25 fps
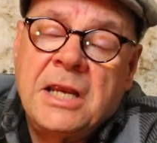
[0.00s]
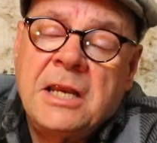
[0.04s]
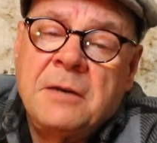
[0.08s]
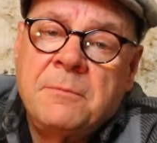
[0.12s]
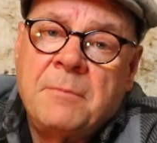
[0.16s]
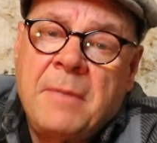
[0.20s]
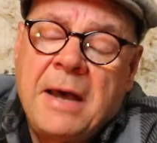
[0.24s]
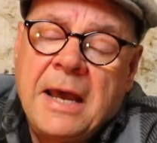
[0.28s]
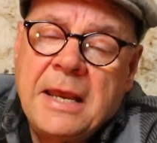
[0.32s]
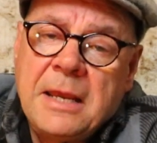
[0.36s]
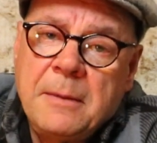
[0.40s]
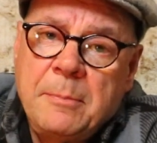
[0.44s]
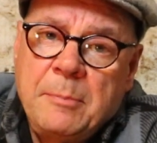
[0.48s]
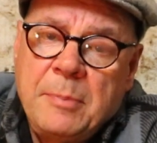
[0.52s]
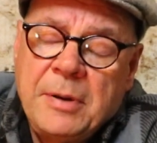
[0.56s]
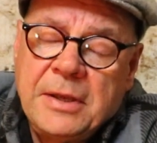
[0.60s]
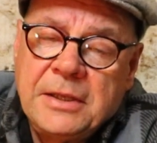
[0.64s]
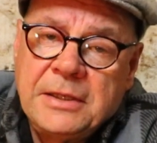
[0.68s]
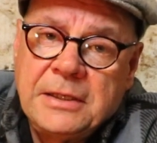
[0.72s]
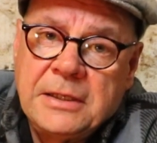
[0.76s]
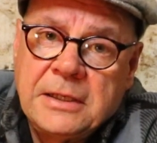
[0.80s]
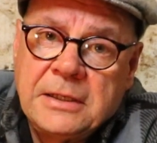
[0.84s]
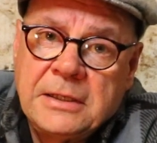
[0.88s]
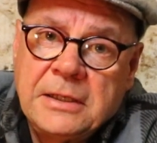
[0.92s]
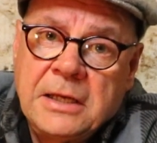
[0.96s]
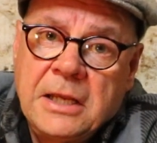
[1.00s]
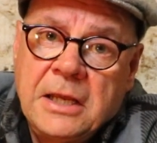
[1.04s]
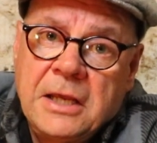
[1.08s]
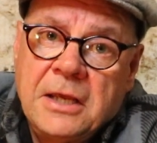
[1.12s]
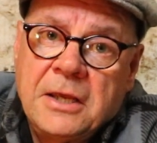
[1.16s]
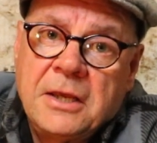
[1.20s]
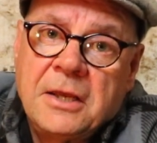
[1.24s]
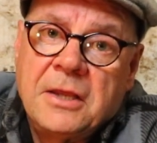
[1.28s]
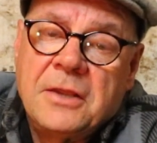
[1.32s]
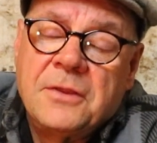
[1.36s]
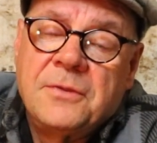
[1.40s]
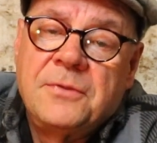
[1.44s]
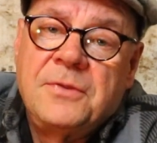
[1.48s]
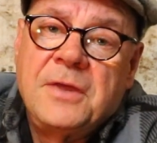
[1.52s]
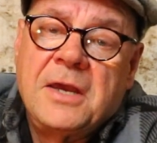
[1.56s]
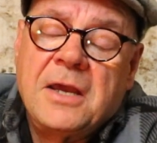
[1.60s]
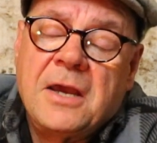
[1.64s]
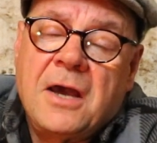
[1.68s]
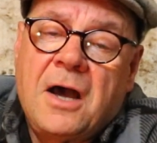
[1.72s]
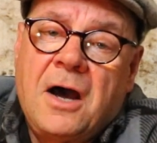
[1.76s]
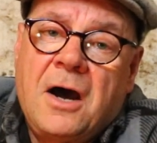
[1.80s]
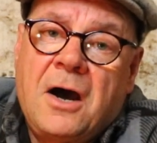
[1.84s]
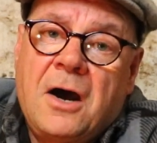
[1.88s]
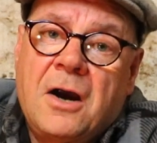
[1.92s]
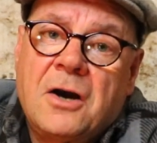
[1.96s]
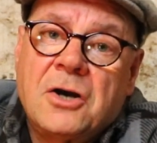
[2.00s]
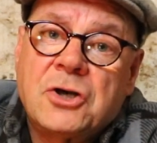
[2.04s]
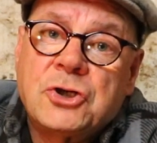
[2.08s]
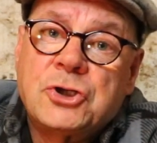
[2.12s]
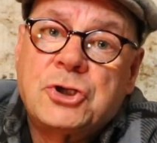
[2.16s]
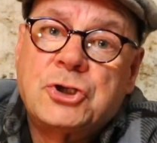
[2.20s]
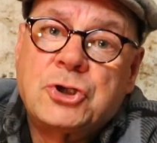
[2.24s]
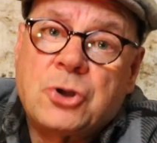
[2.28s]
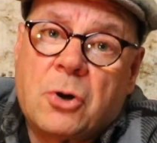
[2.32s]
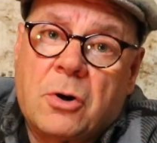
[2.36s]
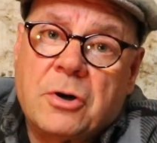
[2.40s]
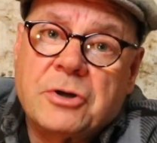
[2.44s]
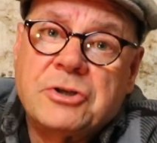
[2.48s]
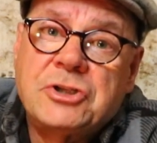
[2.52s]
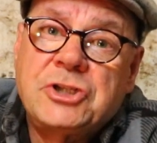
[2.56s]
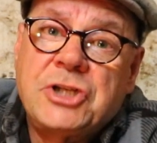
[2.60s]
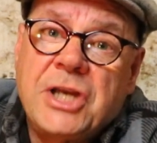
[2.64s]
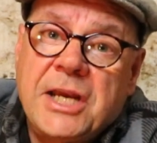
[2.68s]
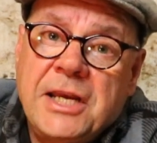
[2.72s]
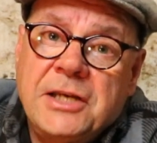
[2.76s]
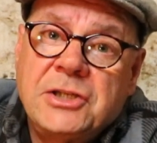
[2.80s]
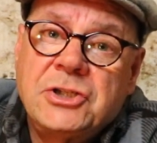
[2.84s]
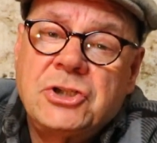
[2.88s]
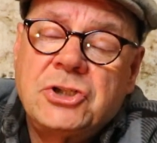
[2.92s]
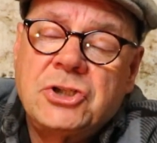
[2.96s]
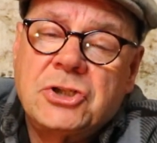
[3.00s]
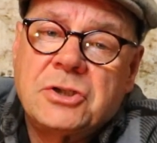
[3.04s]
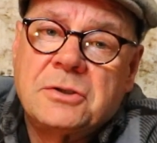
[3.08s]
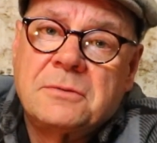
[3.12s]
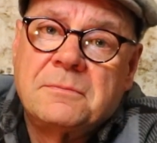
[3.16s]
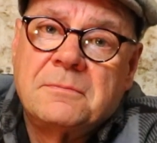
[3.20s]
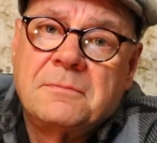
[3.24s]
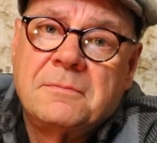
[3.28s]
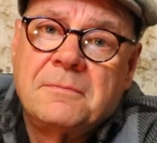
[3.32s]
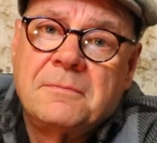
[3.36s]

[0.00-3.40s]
In my opinion, they are shortchange.